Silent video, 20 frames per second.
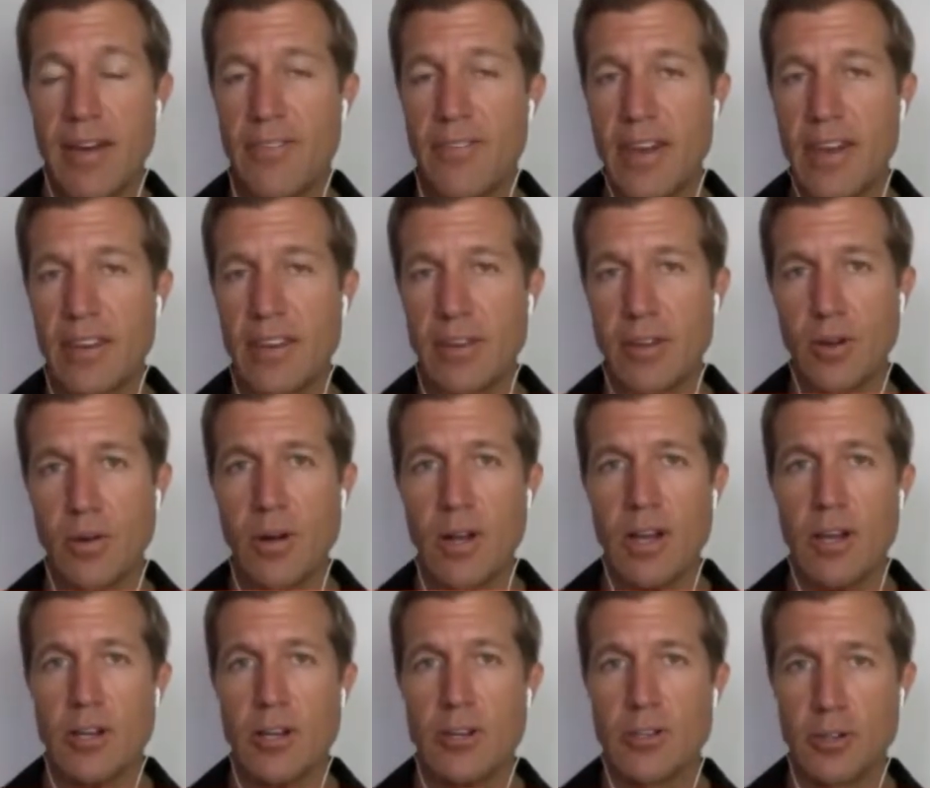venue
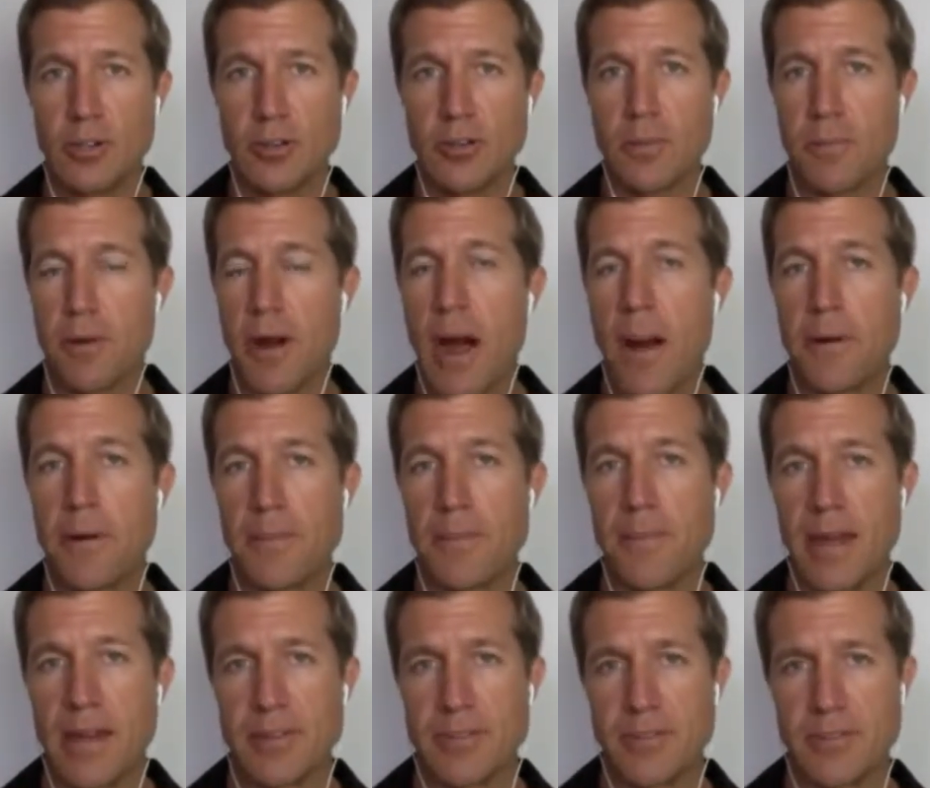to the property
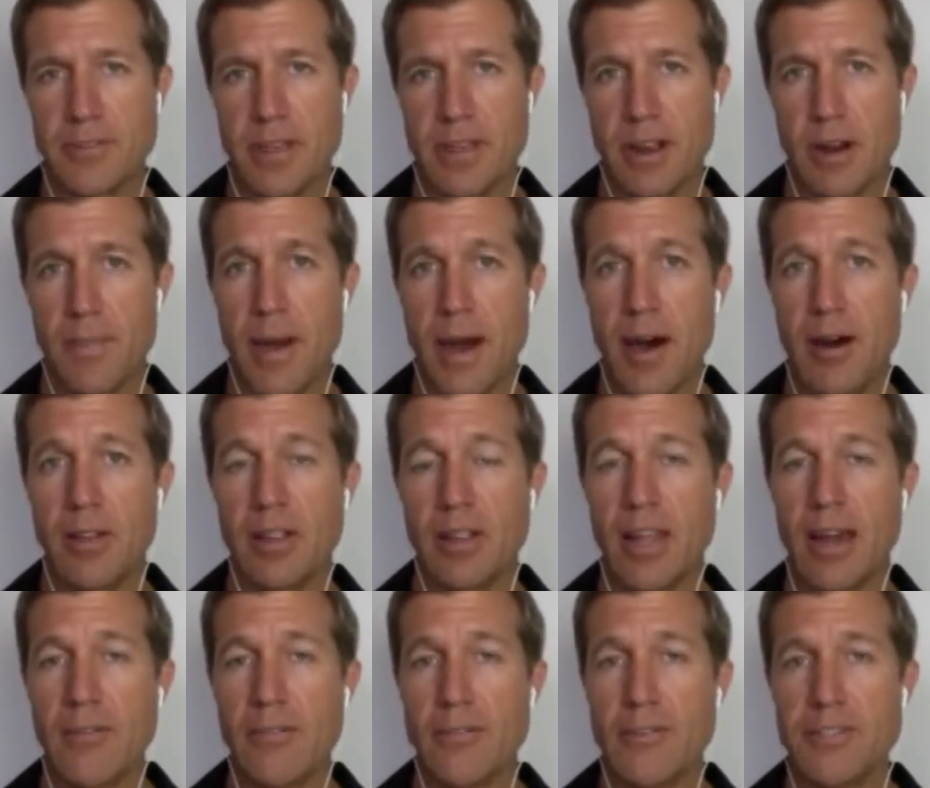managers there about
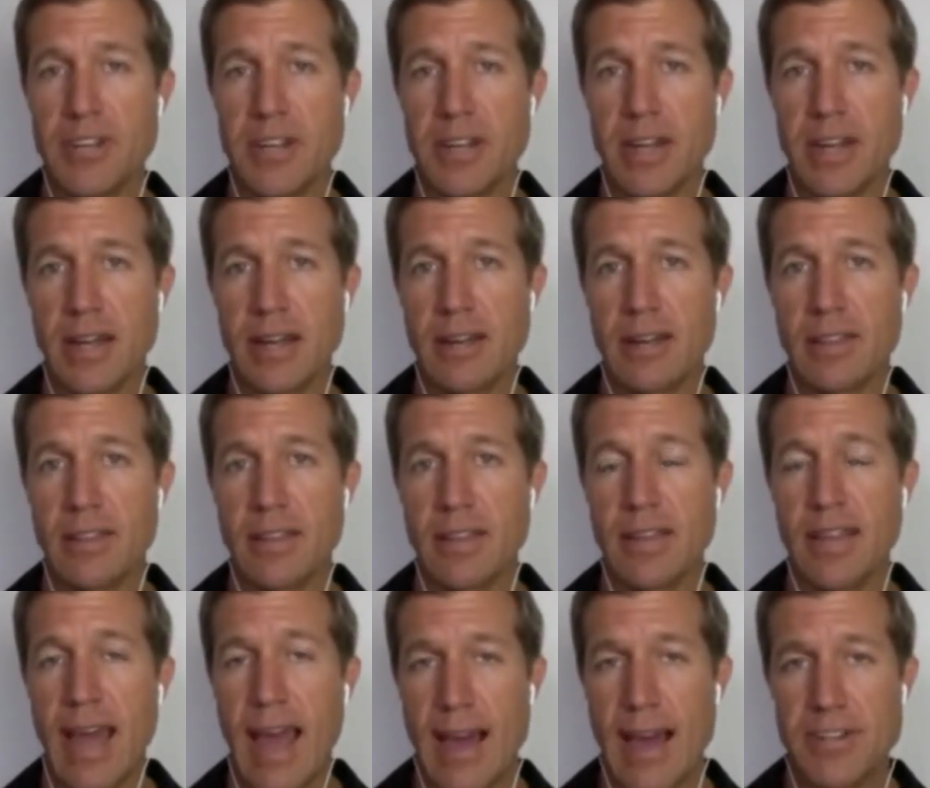leveraging the
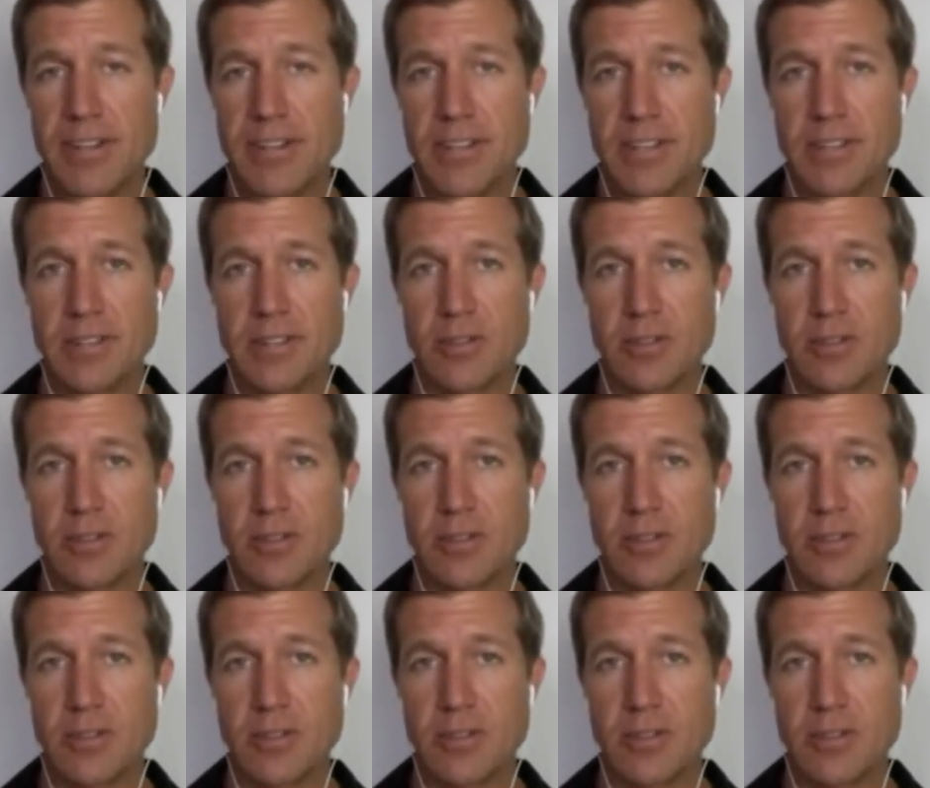gadgets,